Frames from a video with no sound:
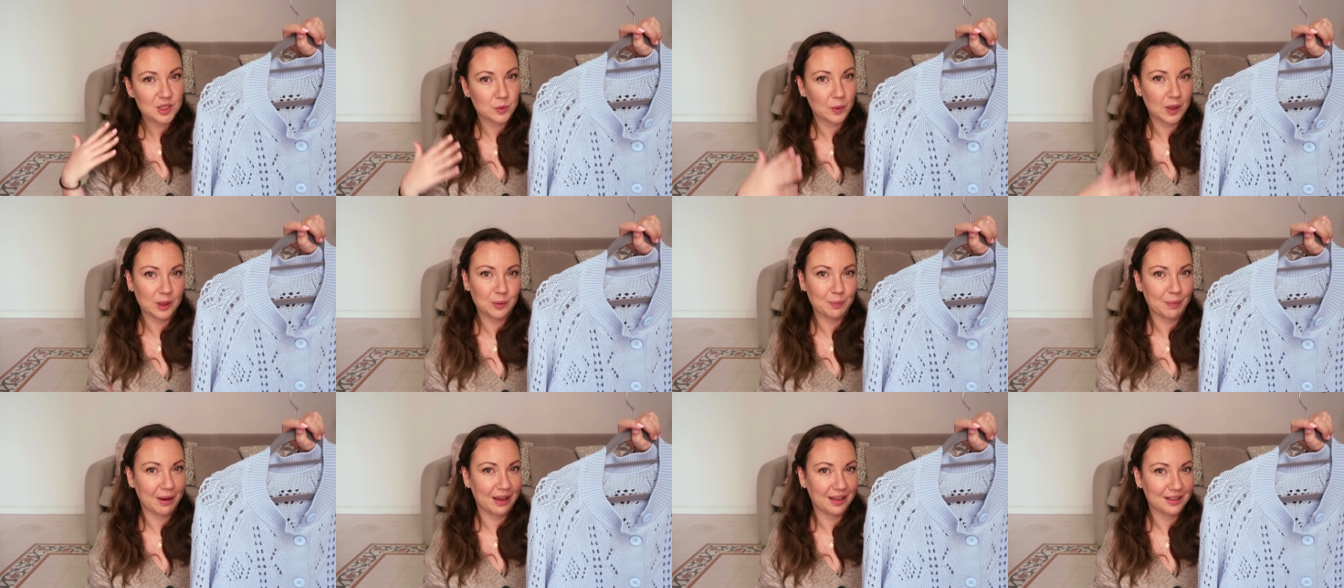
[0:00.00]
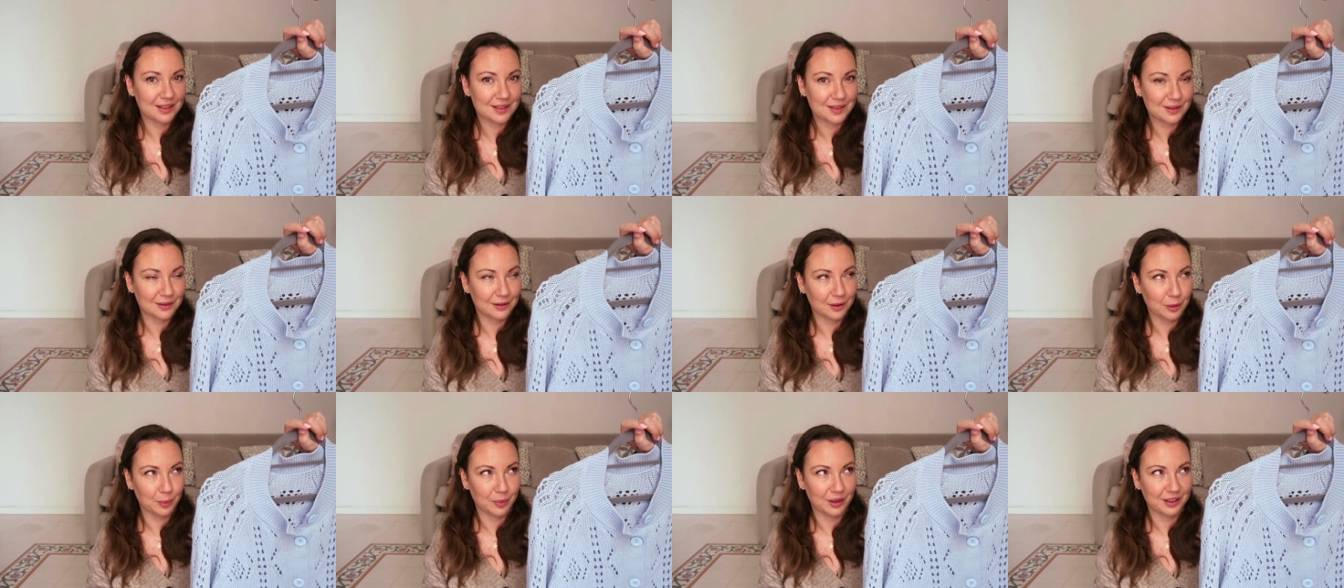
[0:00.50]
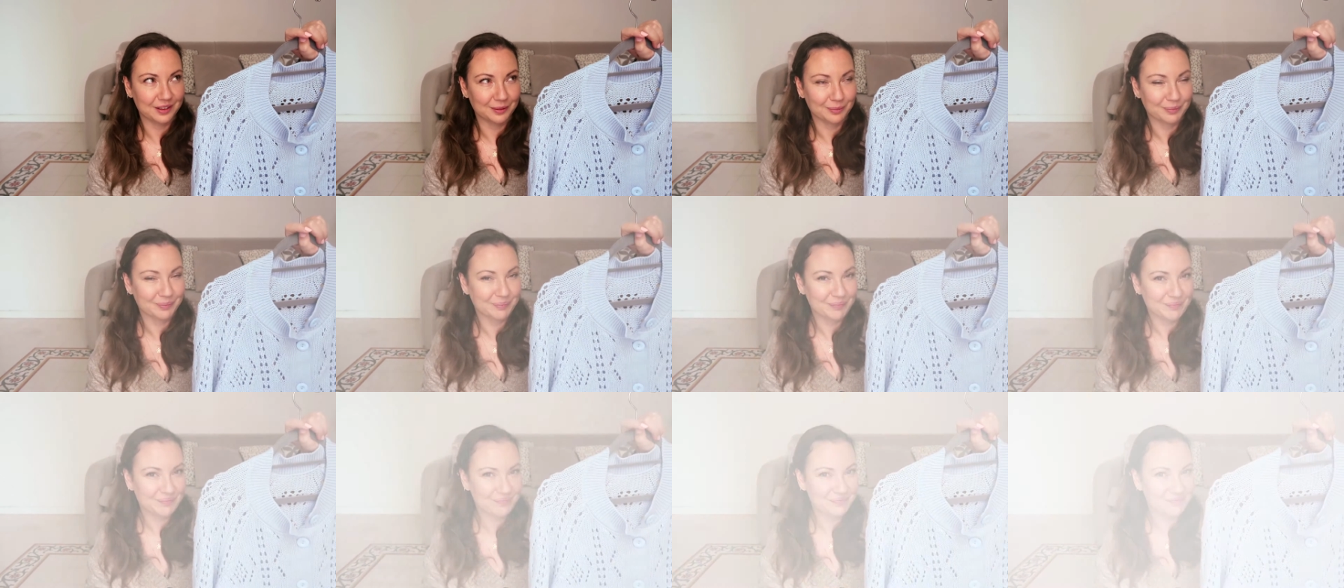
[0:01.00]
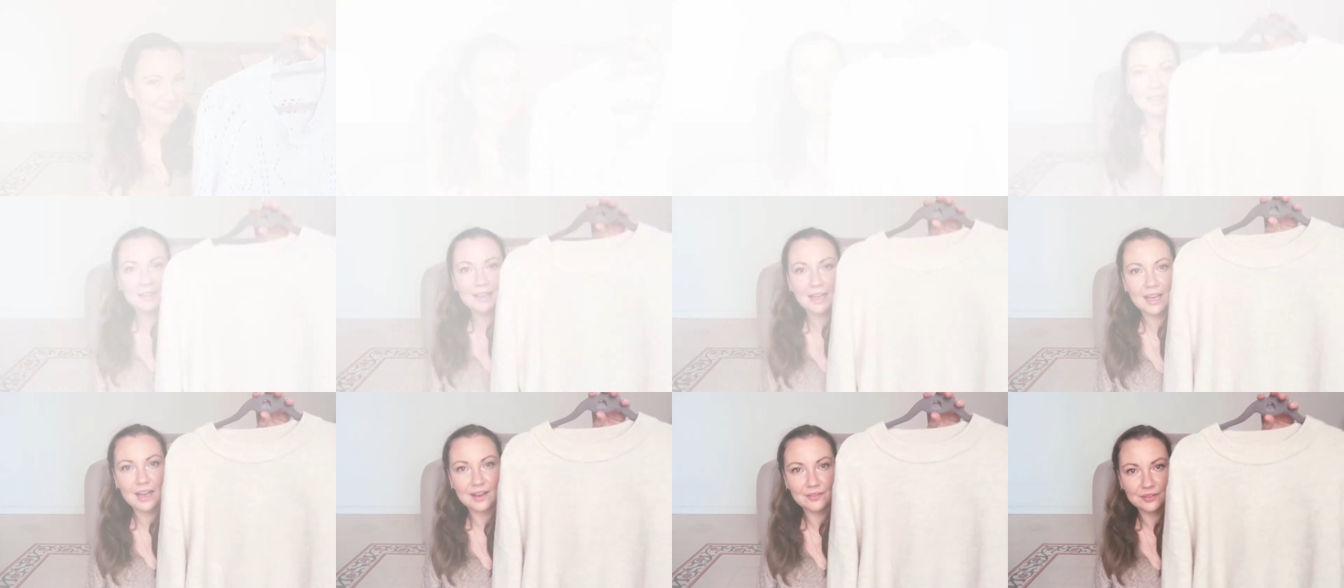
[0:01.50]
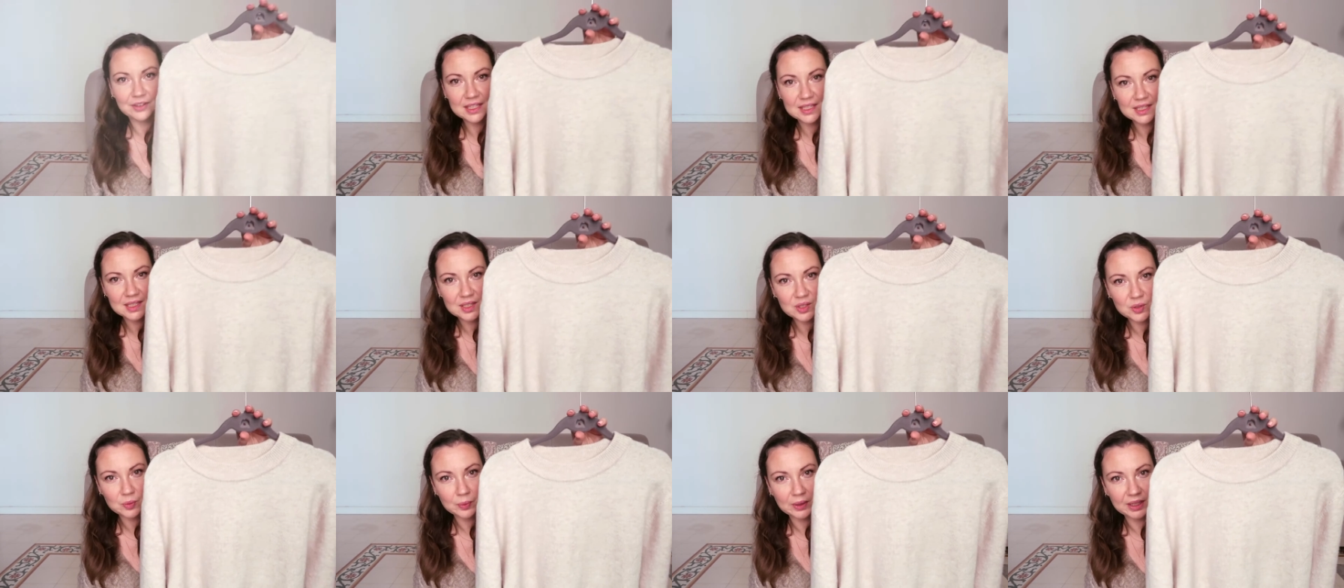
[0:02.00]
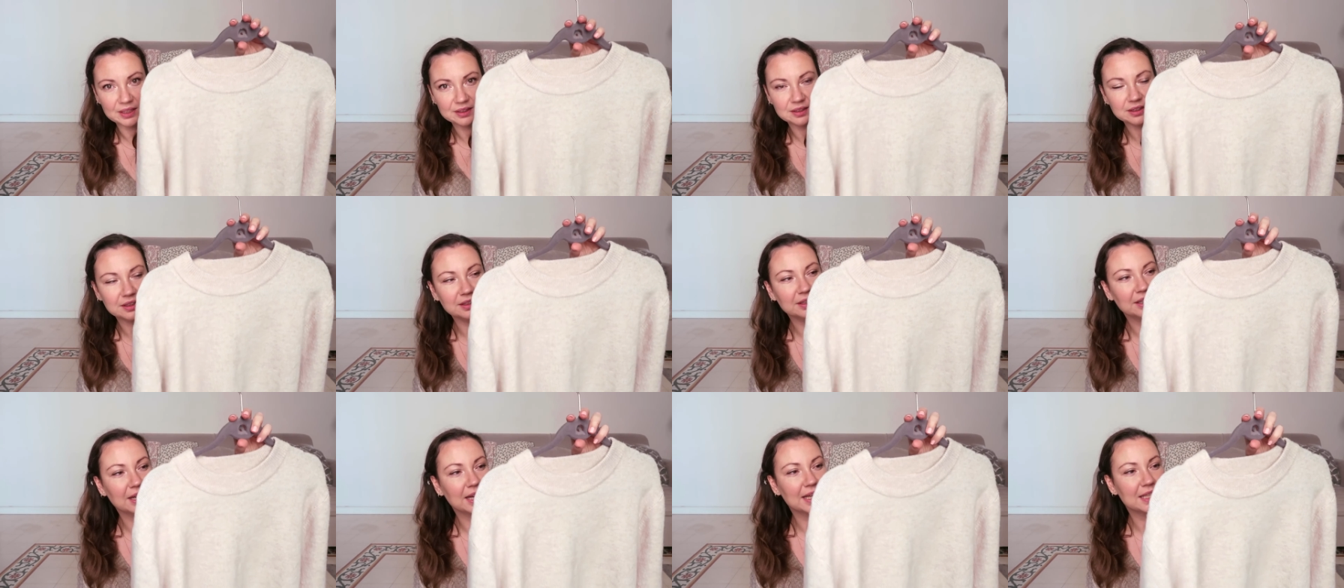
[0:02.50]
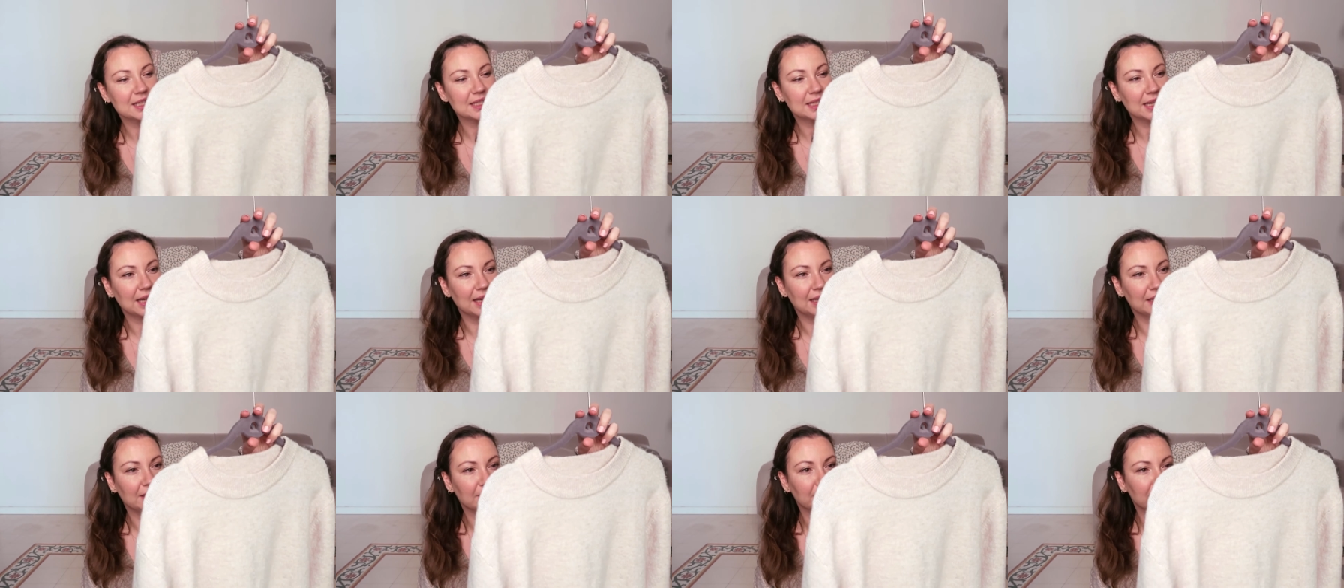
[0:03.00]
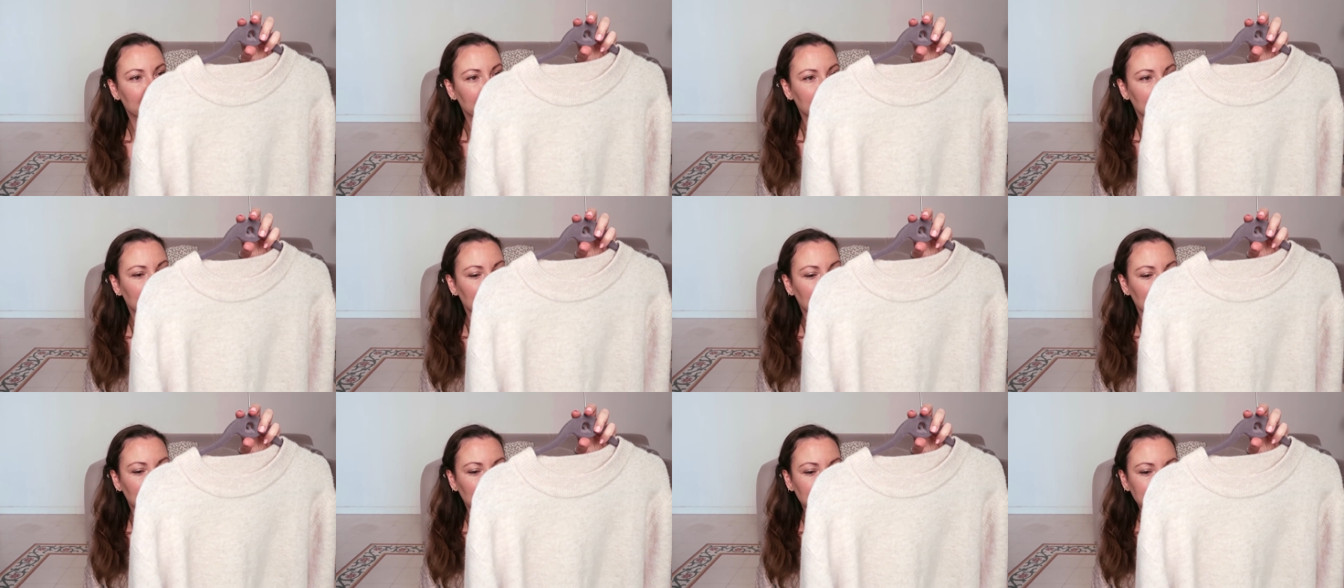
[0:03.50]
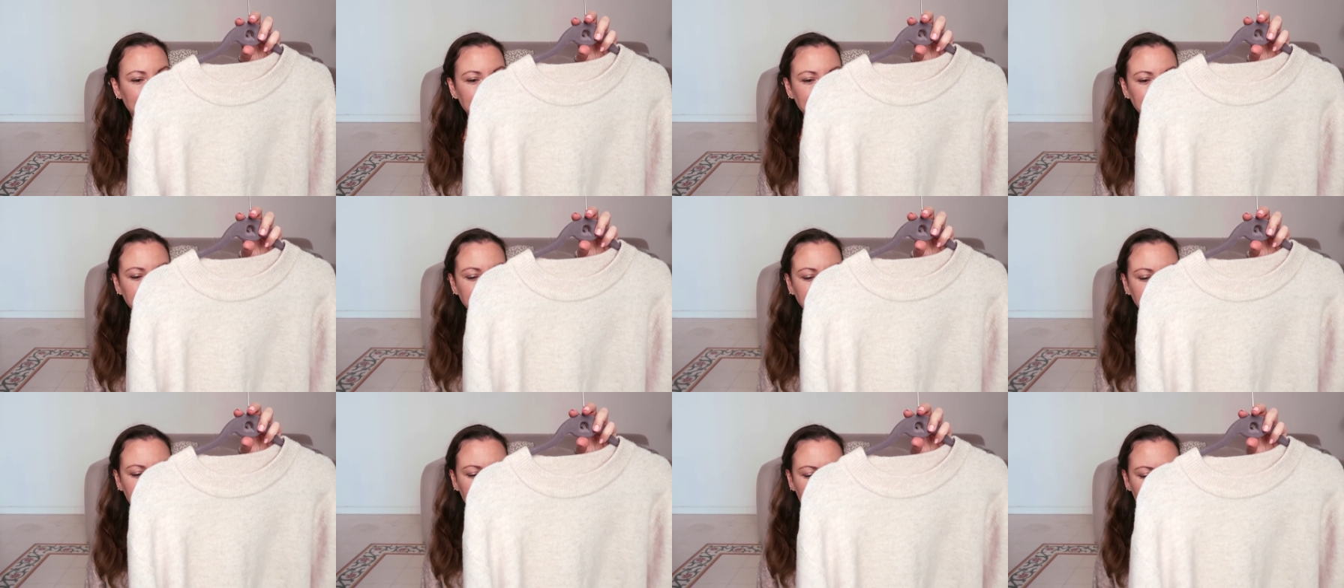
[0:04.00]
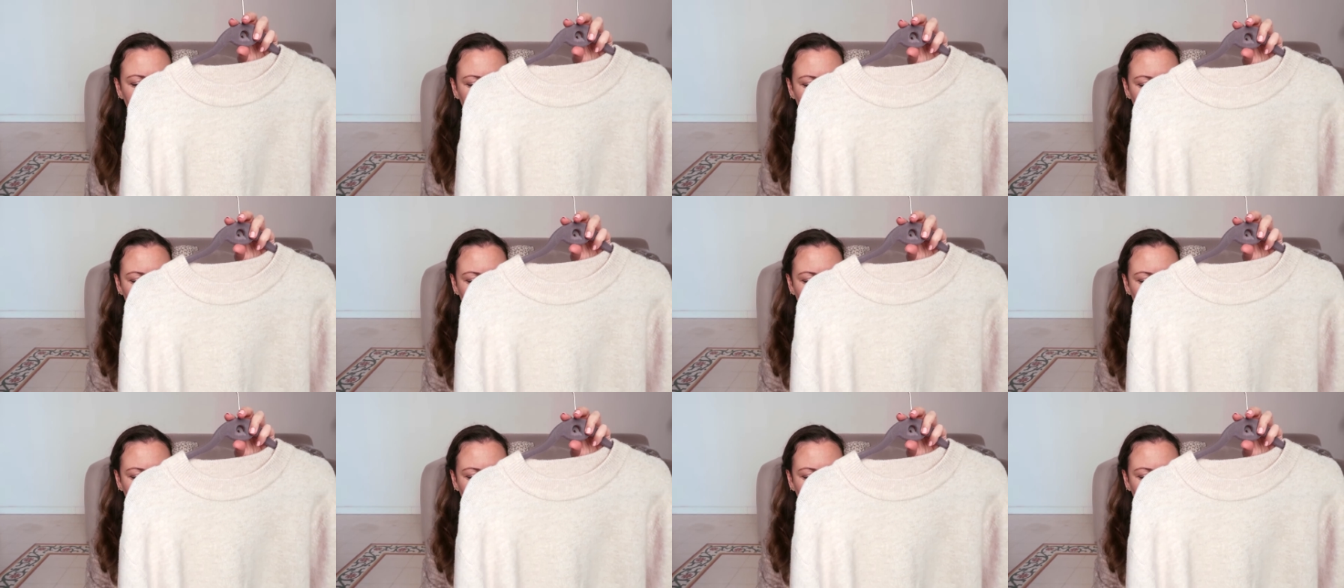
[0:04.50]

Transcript: sweatpants on the bottom. Then I have this sweater. It's kind of...